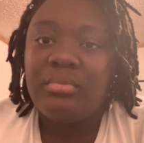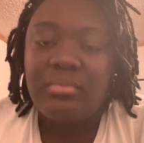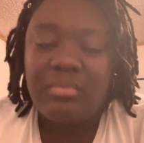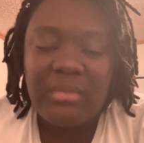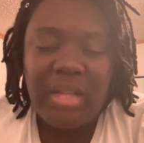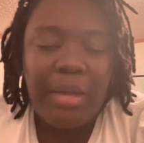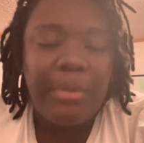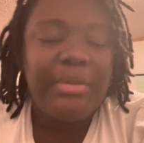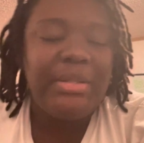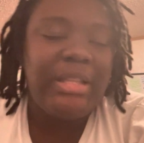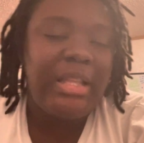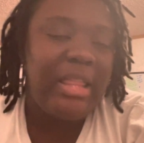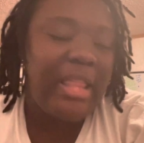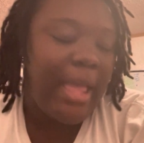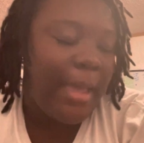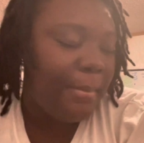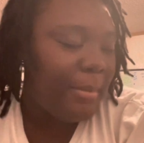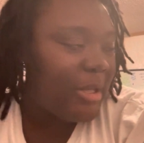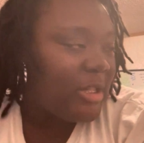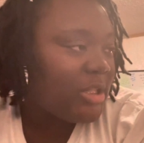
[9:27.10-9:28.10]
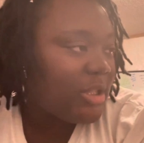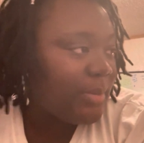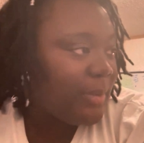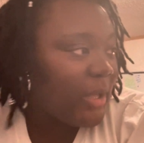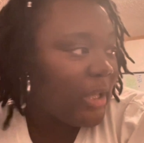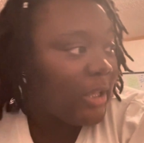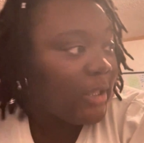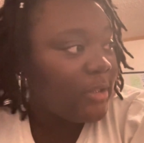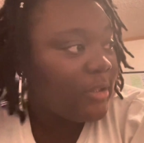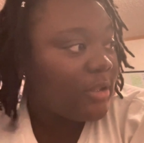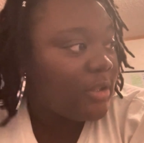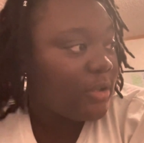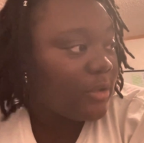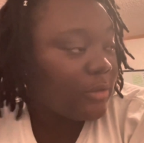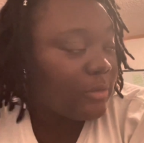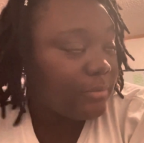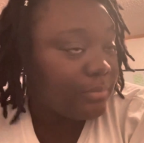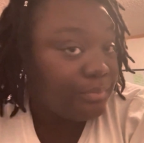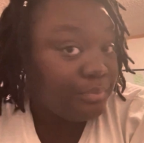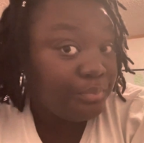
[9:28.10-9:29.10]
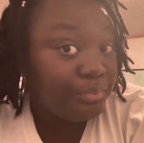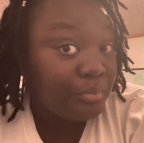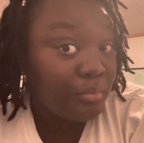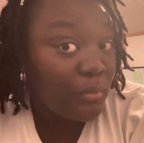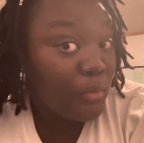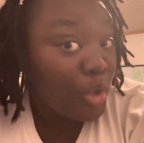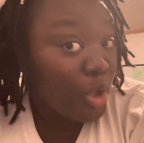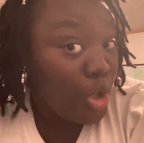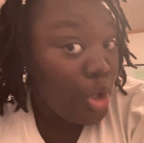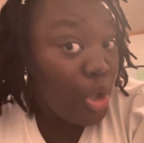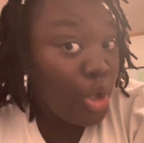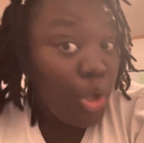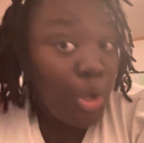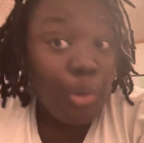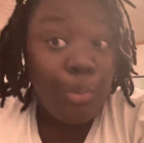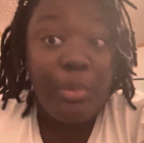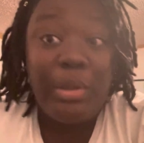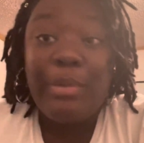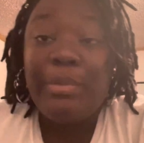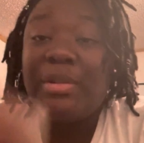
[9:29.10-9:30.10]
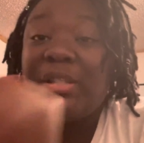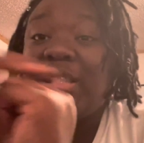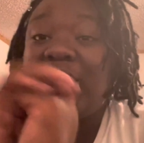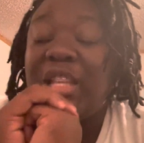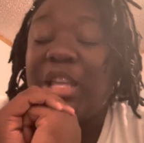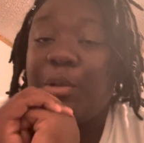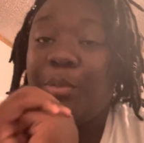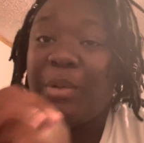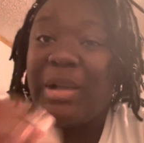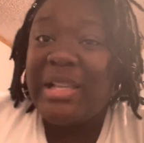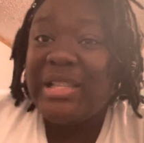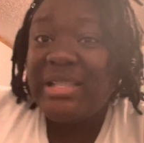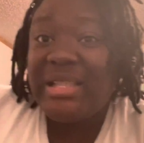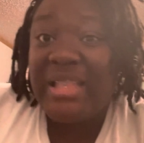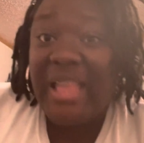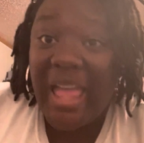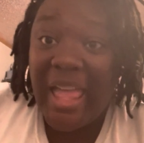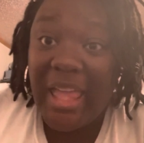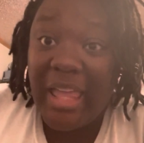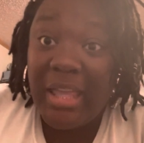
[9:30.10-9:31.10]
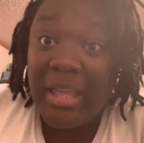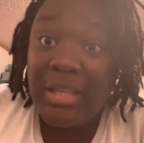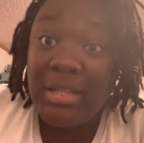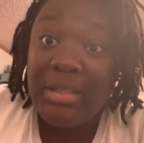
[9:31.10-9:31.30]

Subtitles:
I was in that much pain. So we will see Wednesday